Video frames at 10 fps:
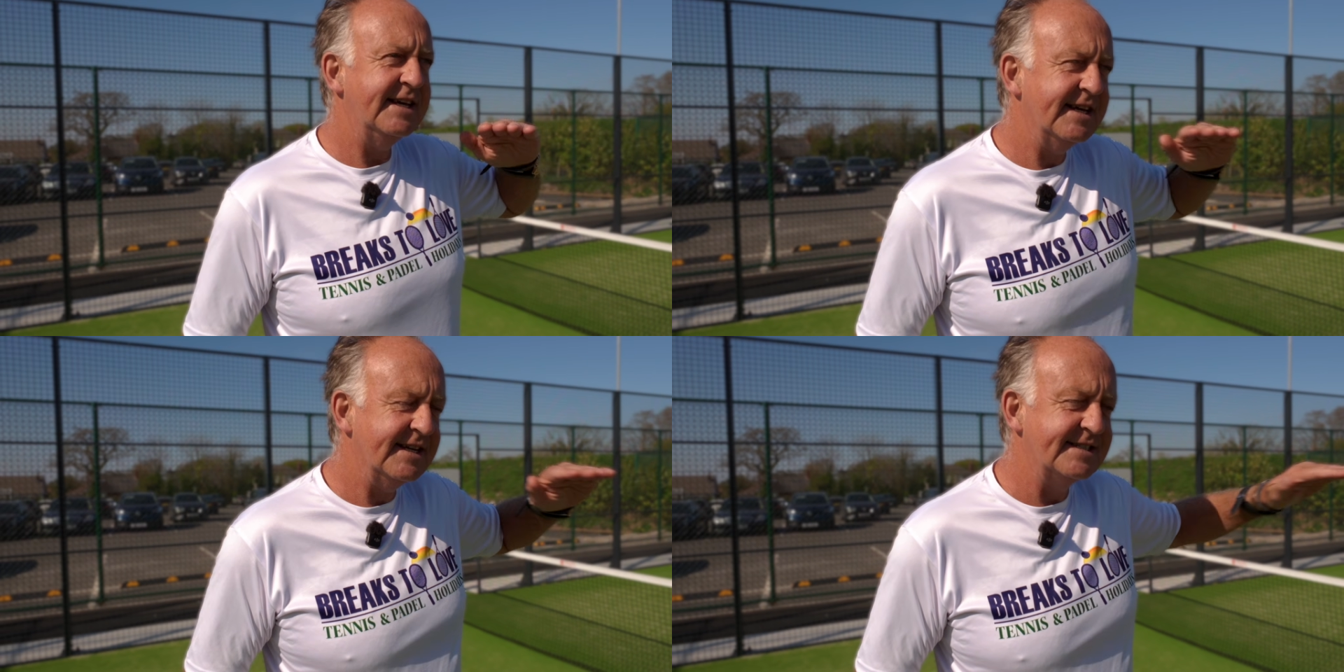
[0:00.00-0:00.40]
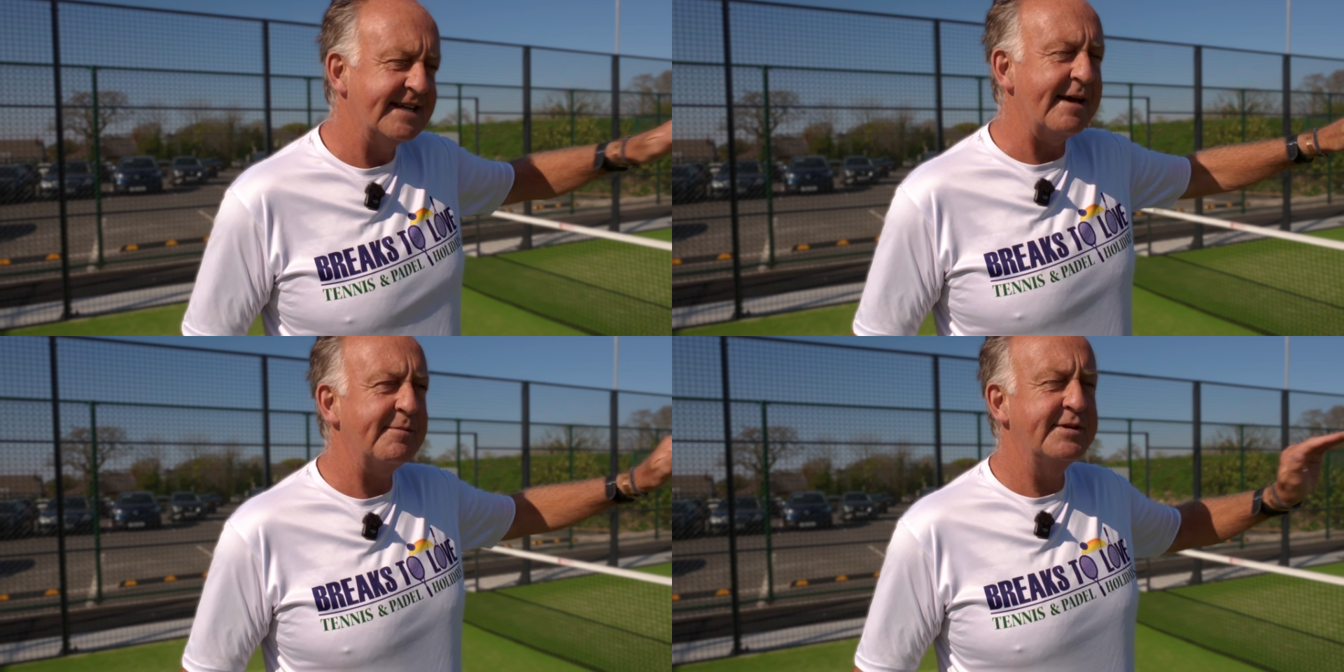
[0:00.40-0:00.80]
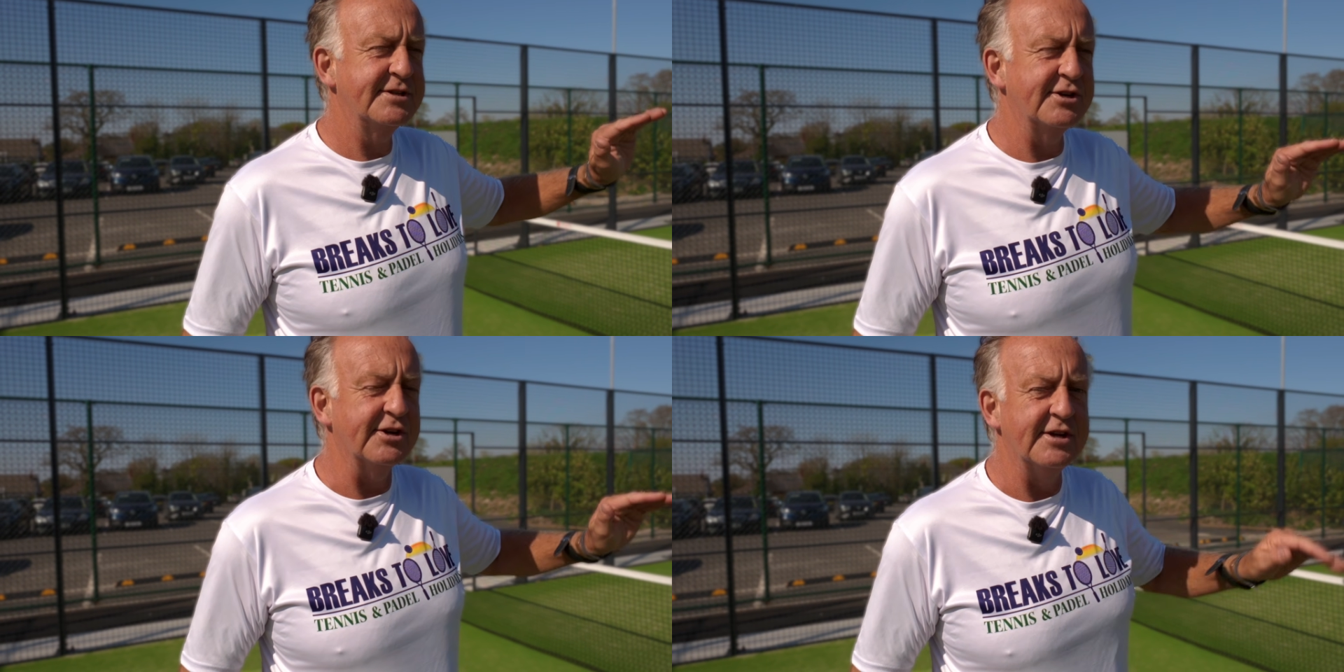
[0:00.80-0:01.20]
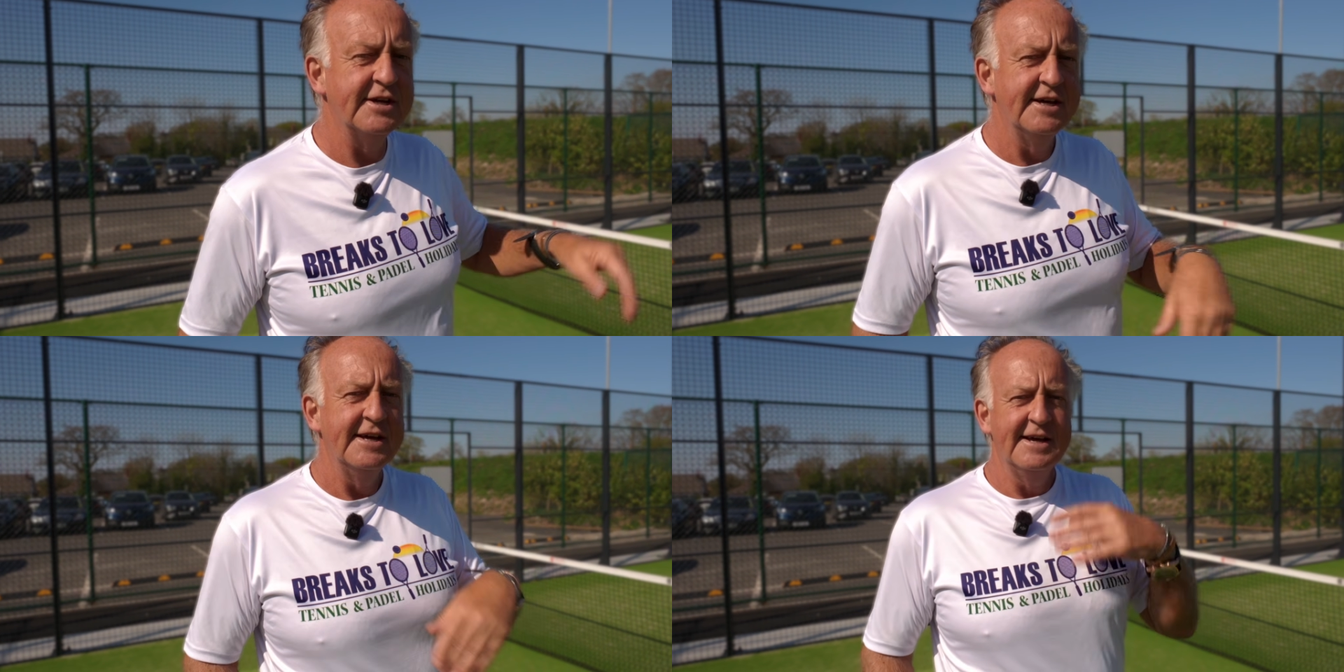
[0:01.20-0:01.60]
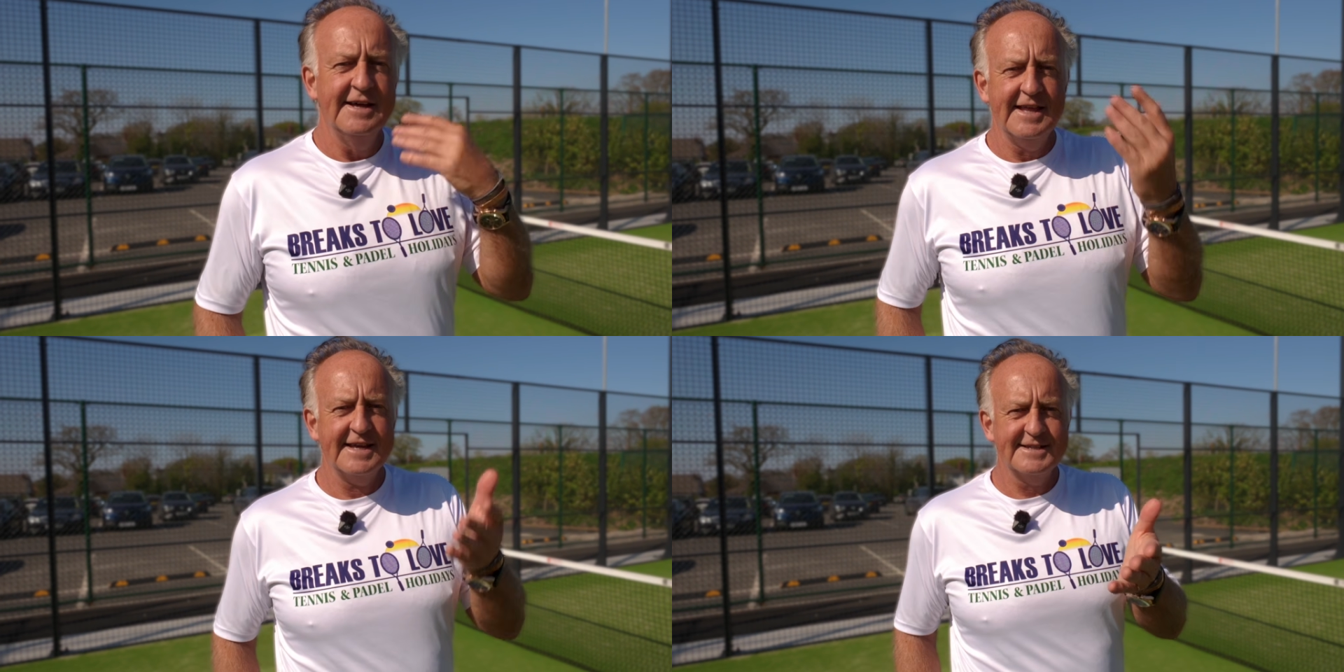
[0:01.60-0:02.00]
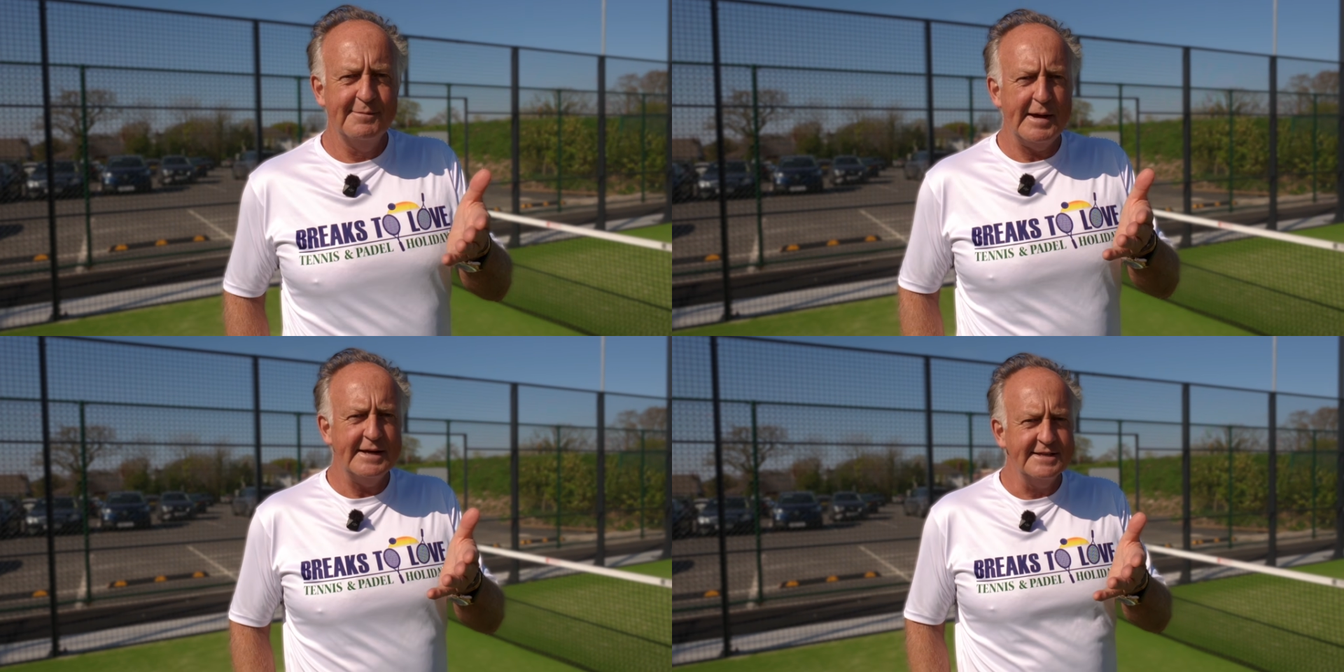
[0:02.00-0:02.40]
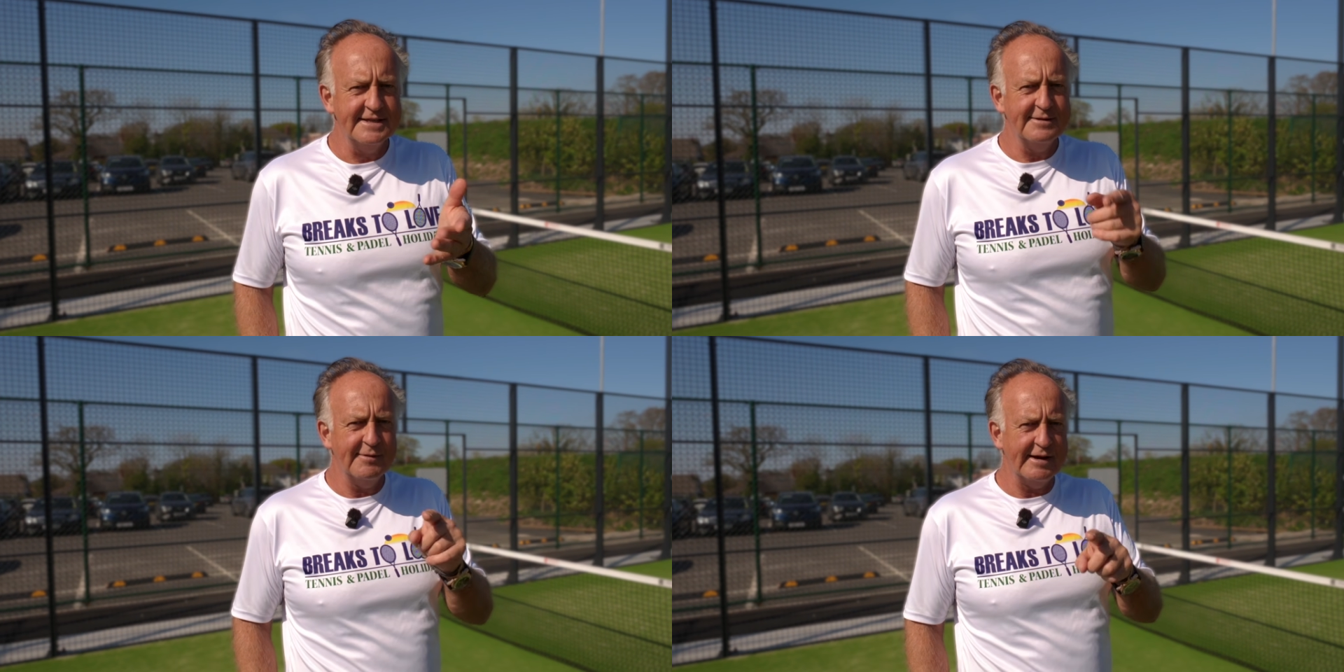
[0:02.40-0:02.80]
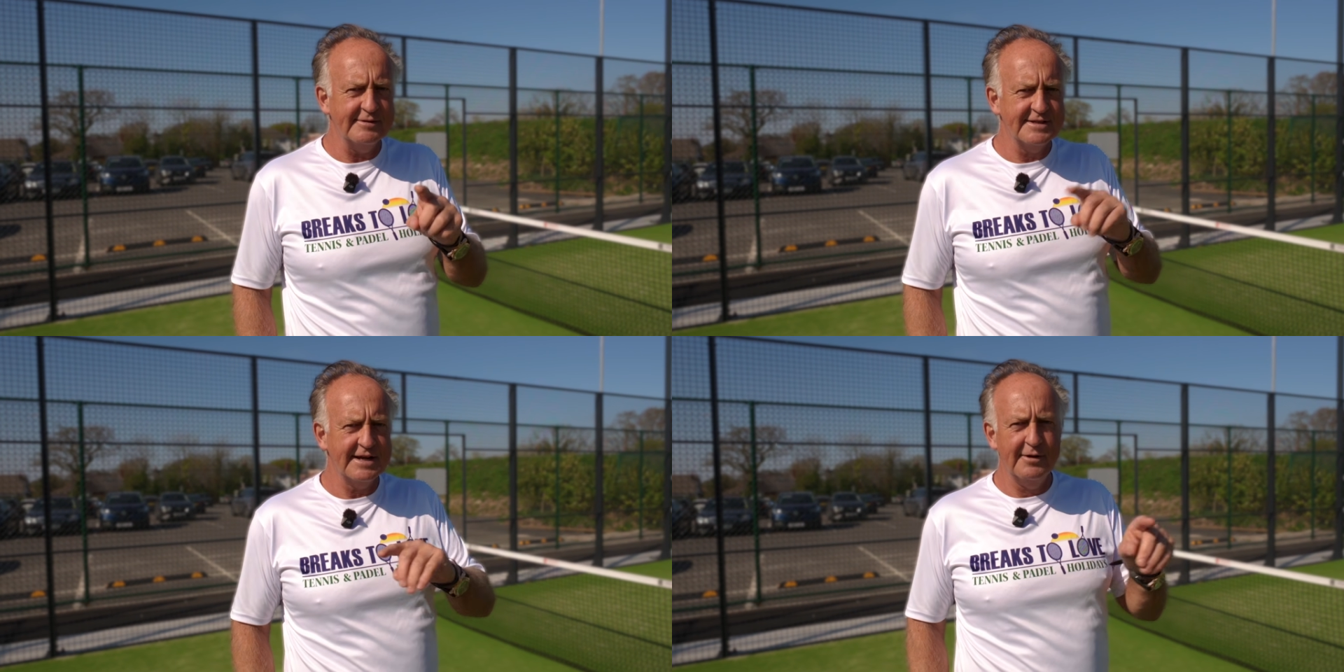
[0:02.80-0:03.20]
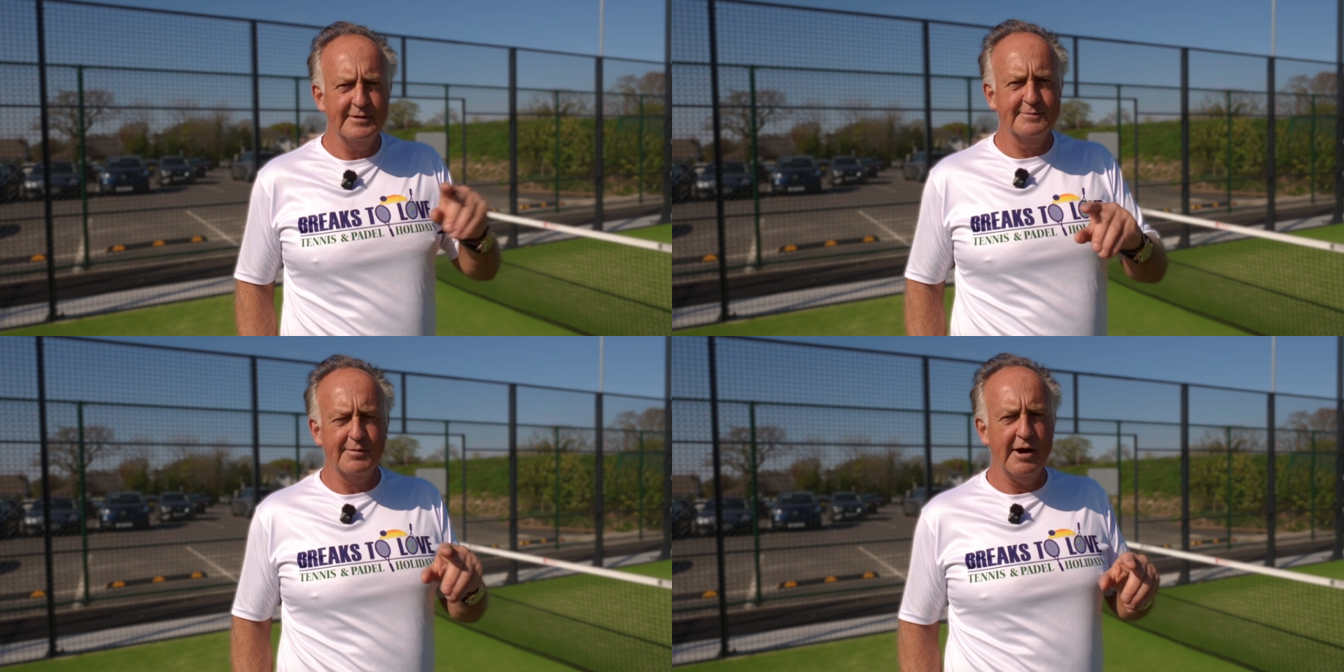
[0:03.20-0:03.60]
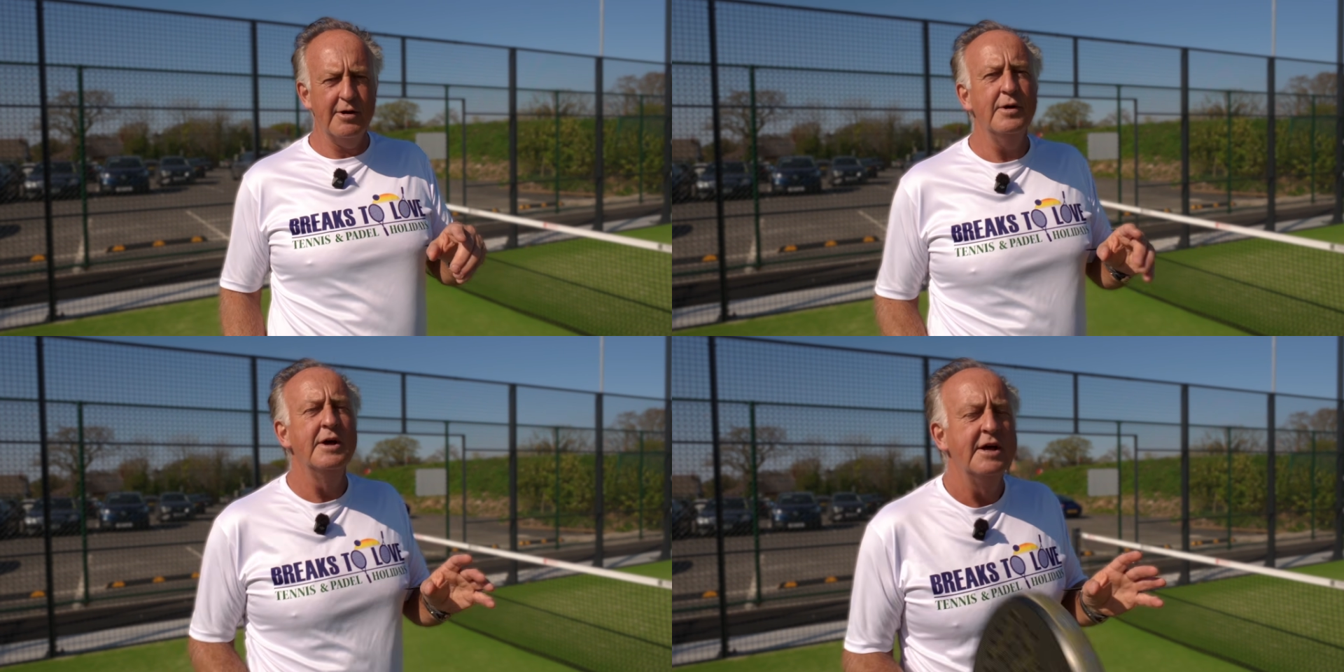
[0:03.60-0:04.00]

and depth is good. That's the basis around slow is pro.